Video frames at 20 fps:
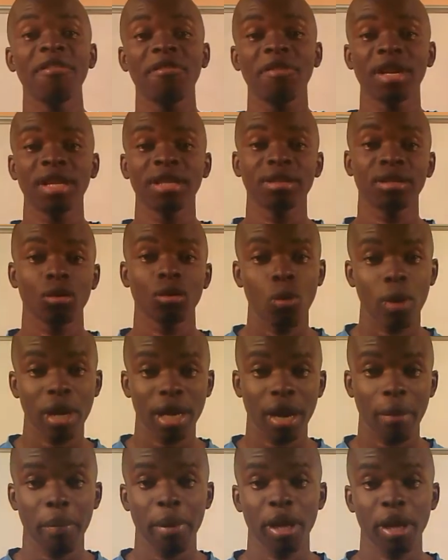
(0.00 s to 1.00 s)
Hi friends,
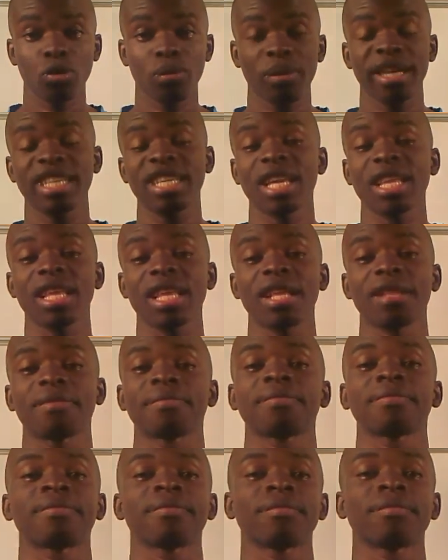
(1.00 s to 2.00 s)
welcome back to my channel.
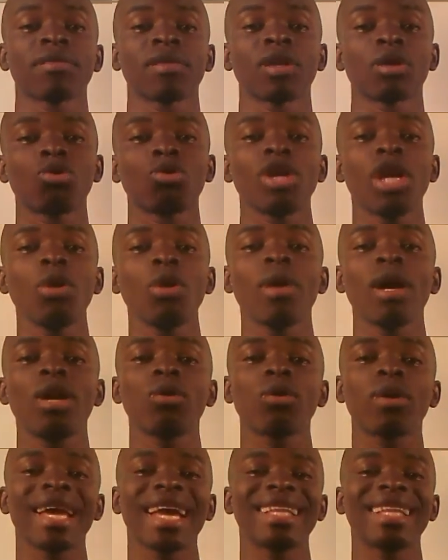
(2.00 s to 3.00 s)
Today we
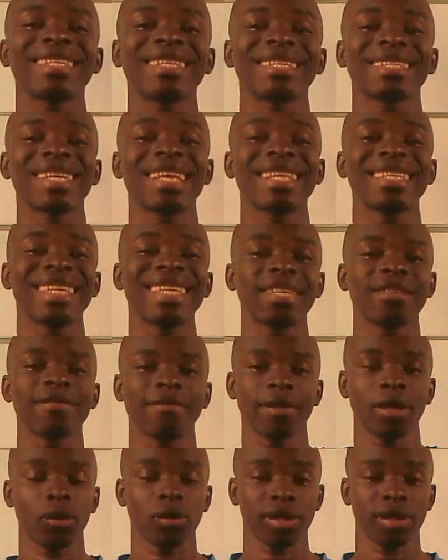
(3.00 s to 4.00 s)
are looking at resultant
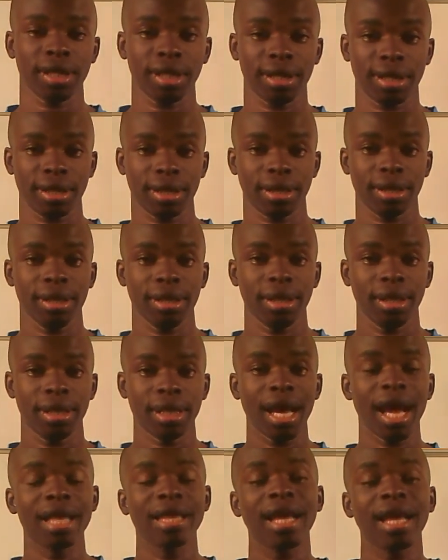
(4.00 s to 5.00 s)
velocity
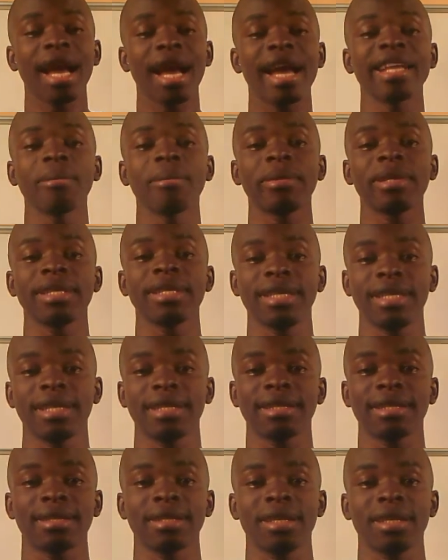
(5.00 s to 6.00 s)
under
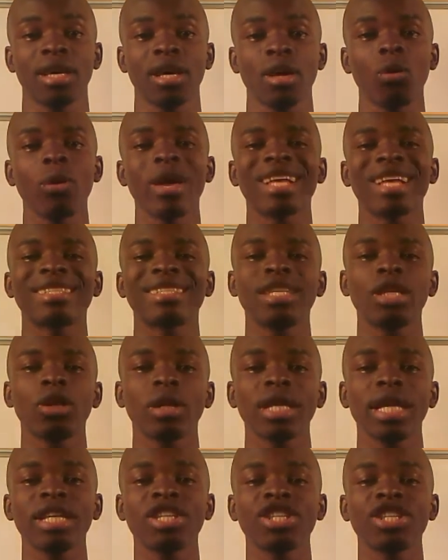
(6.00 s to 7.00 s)
kinematics. We are
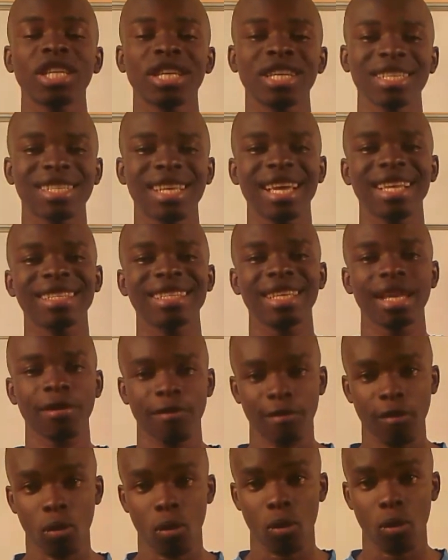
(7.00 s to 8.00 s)
still on engineering science
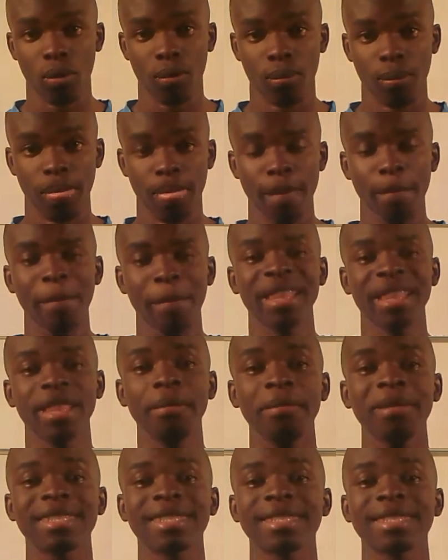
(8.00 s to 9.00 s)
and 4. My
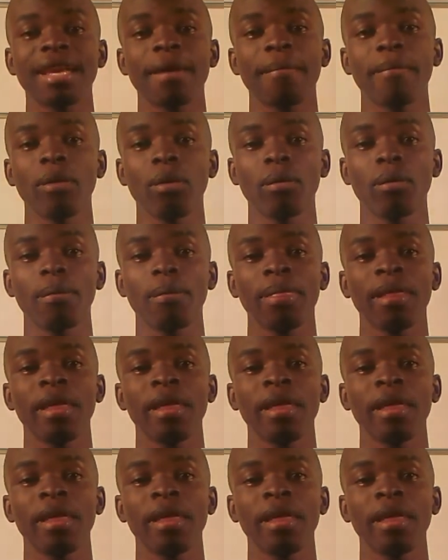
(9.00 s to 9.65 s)
name is Tsepo.